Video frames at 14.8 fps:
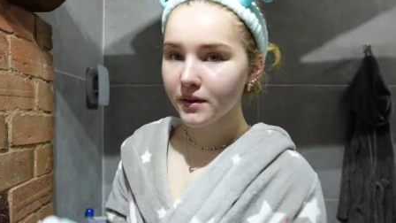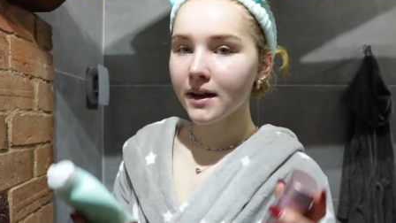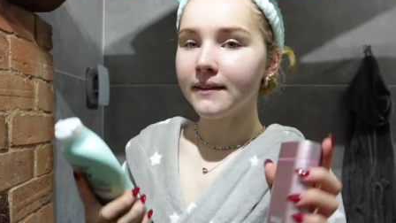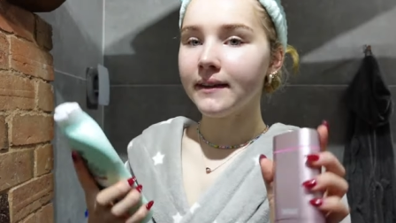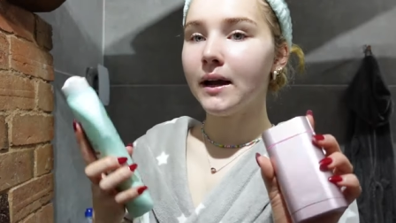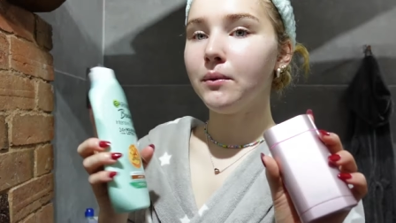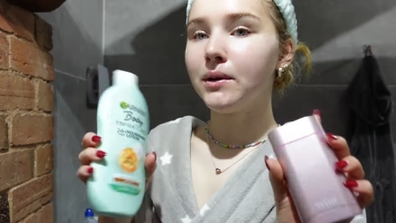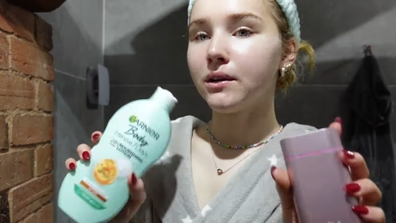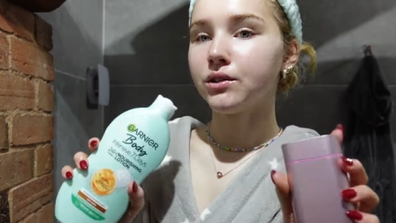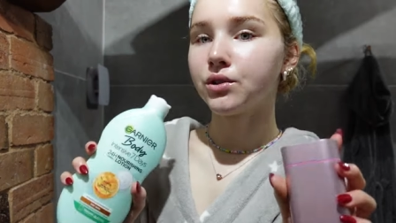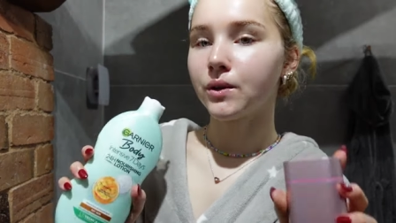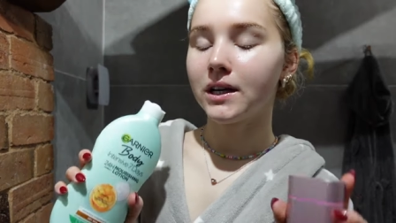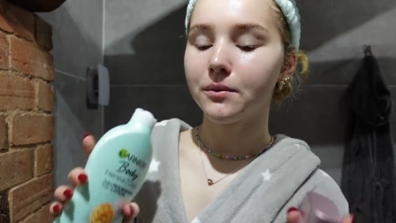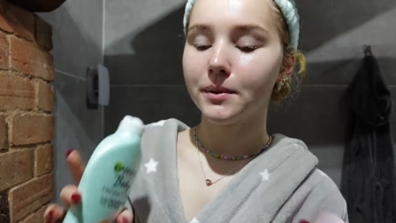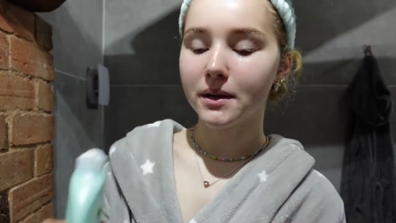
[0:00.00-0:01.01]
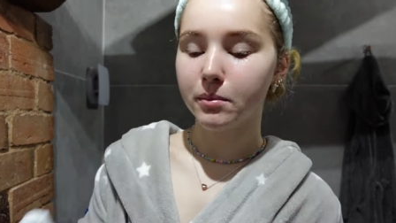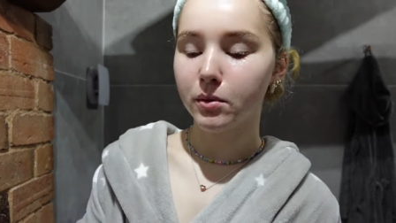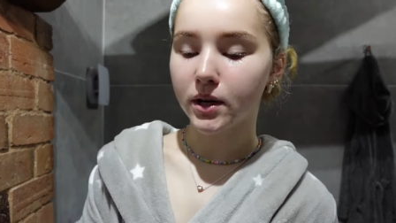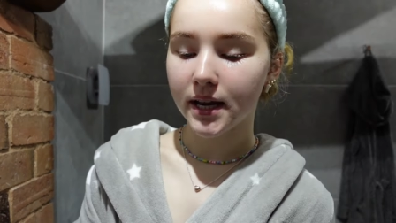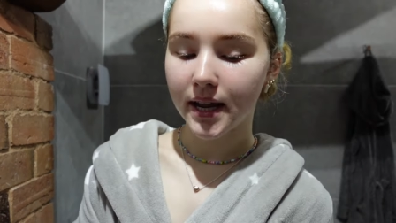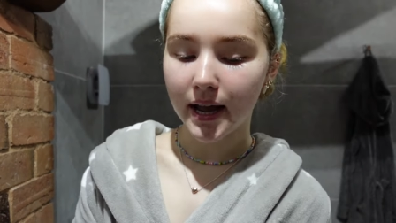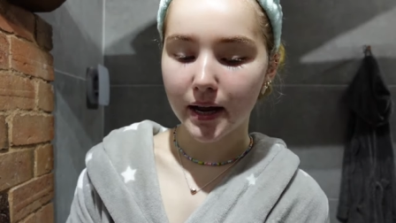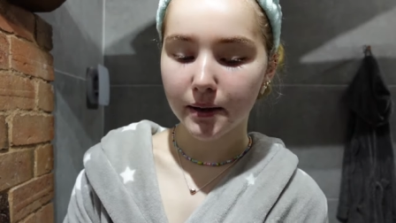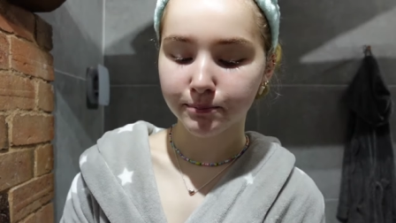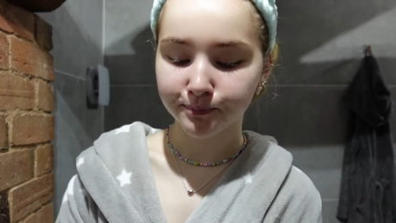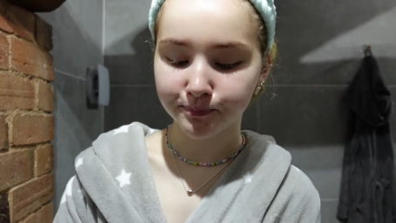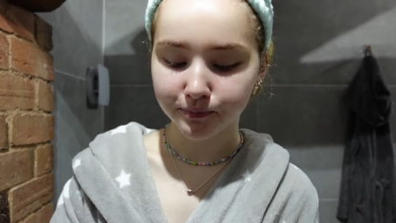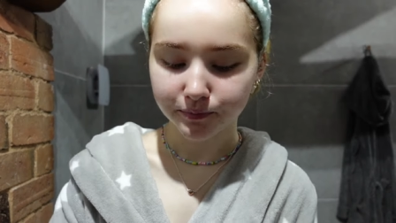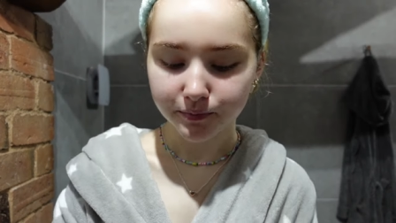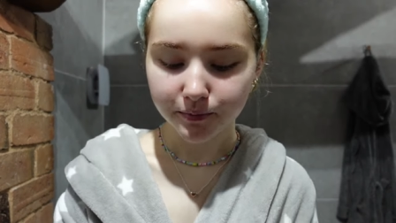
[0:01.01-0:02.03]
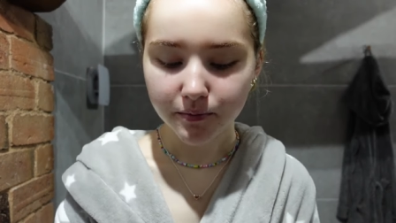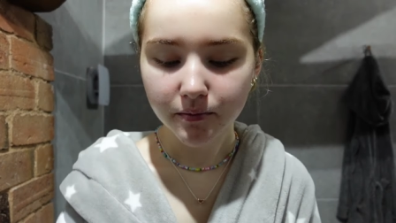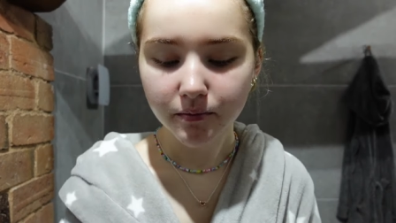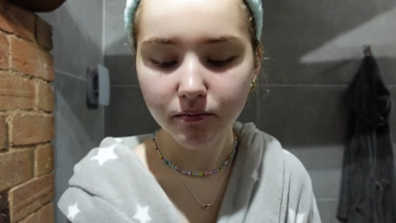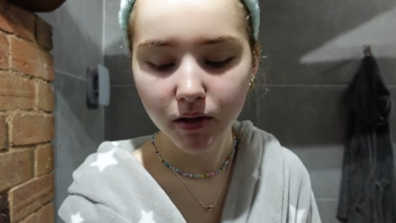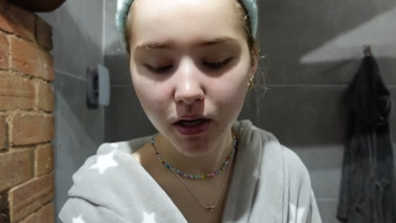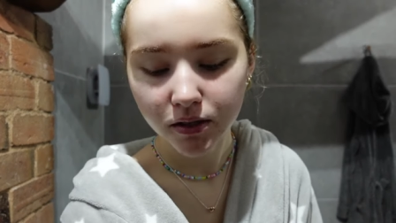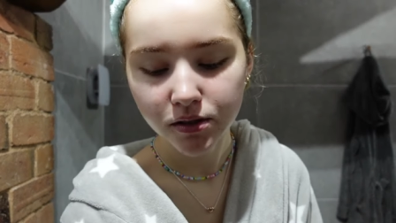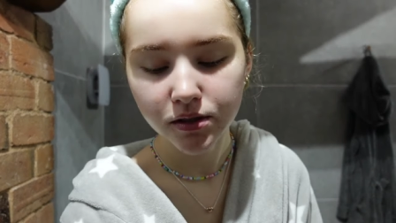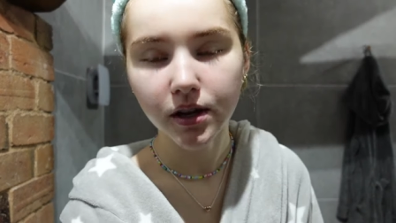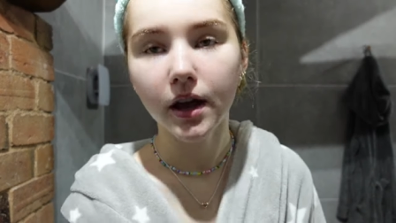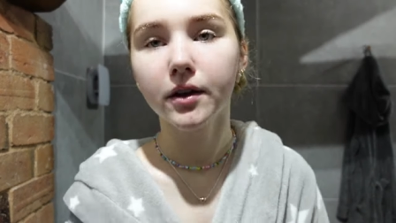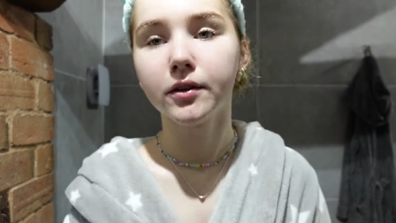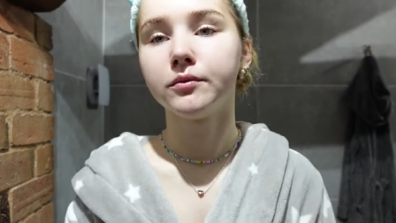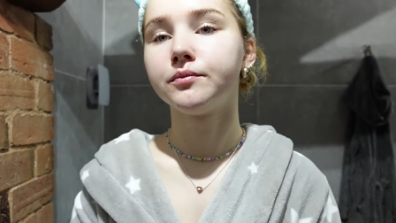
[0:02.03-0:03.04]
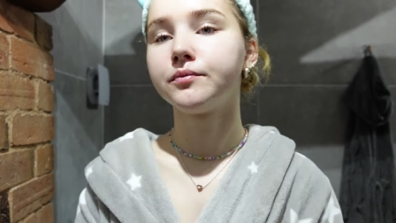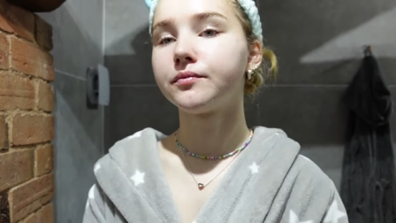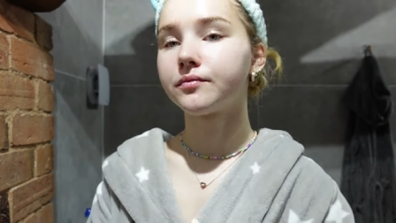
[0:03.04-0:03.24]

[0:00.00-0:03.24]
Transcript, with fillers: And then we go on to a little bit of body care. So